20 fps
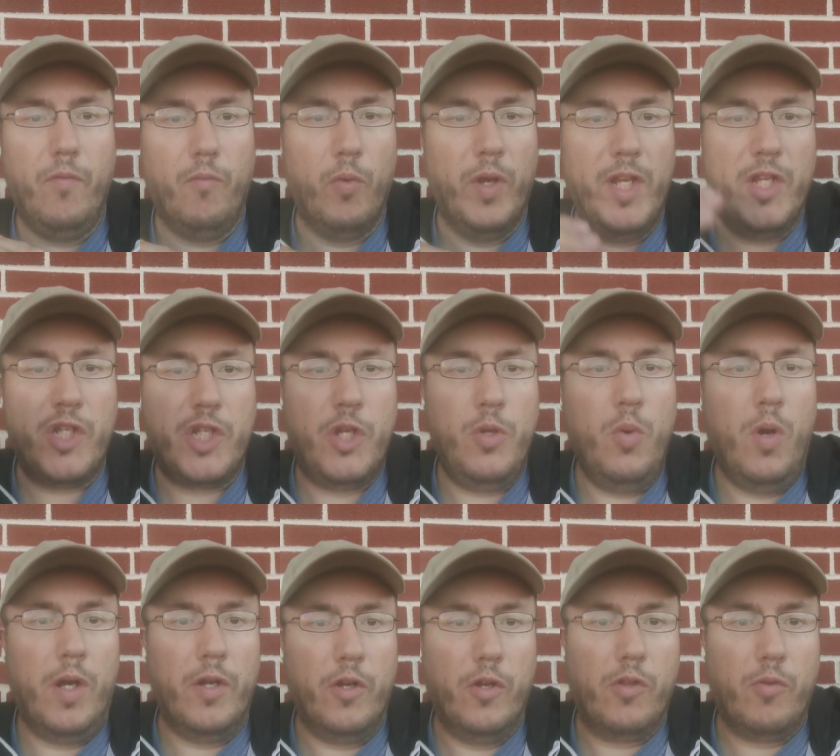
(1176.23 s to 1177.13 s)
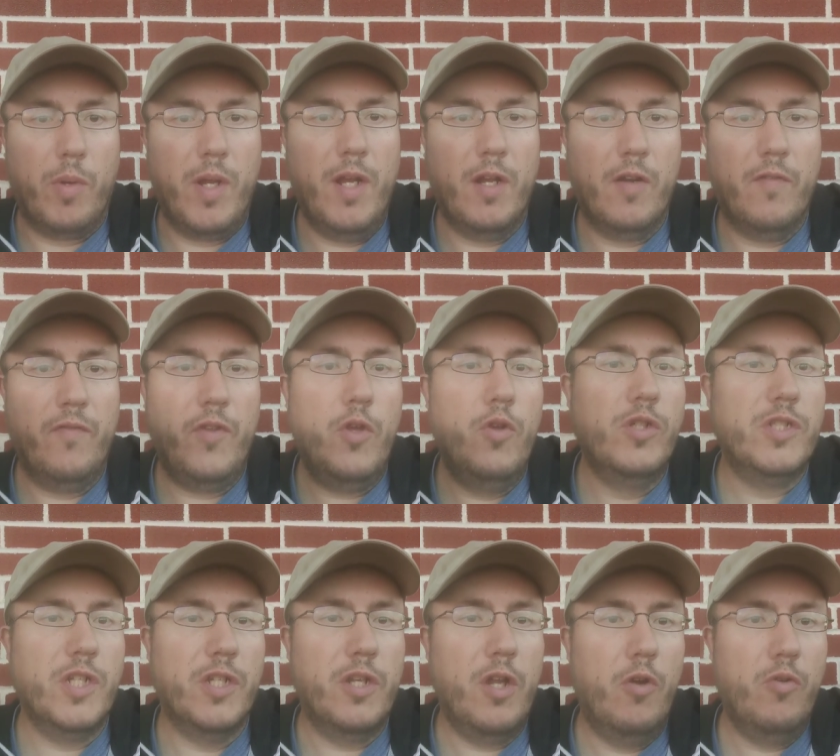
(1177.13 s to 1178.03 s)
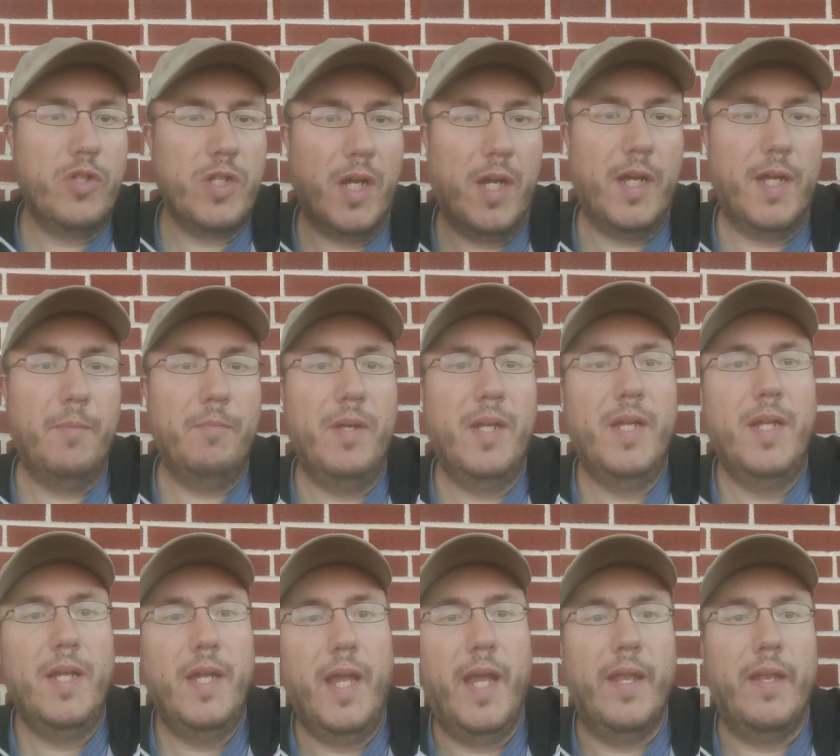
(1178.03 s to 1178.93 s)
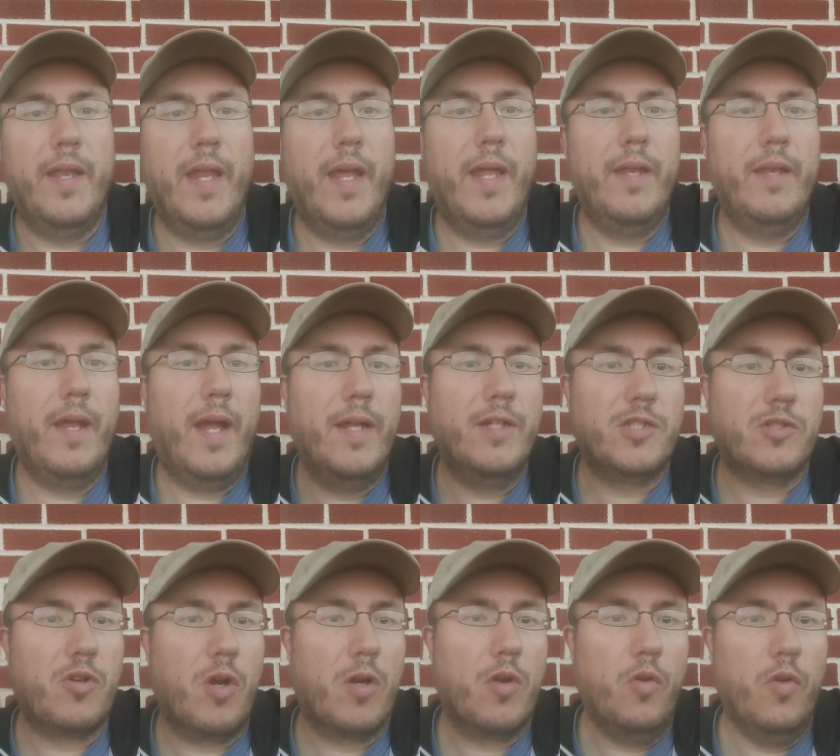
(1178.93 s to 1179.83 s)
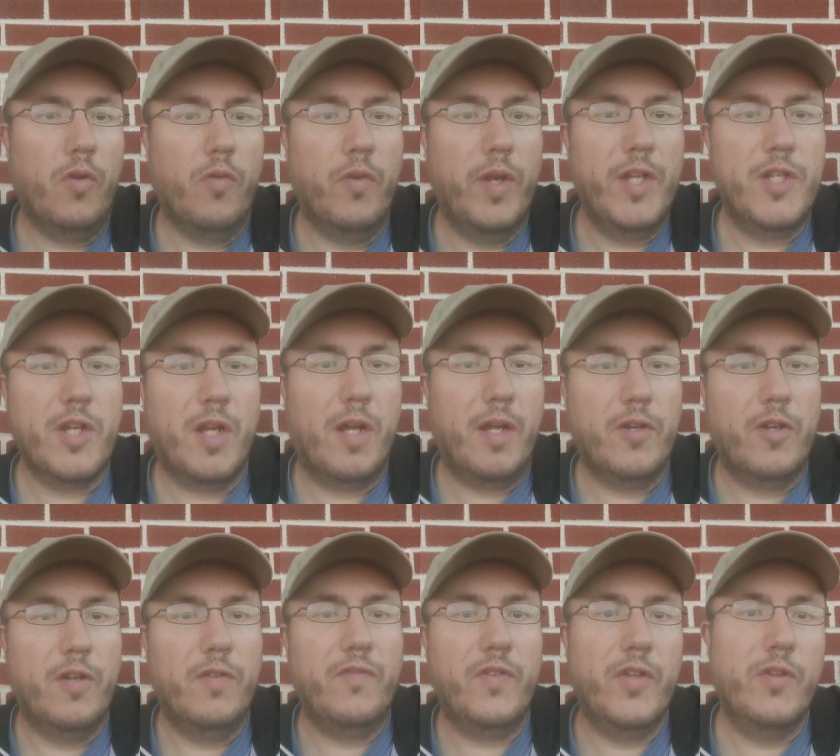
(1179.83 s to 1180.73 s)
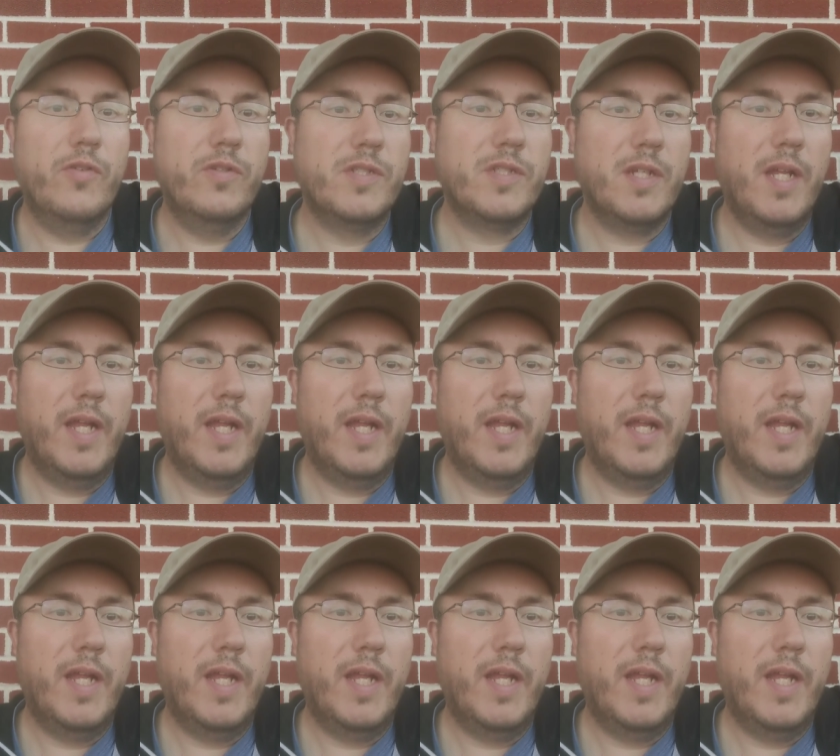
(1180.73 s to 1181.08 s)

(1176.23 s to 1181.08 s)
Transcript: reach 200, 300 views in no time and then I struggle to reach 100 views.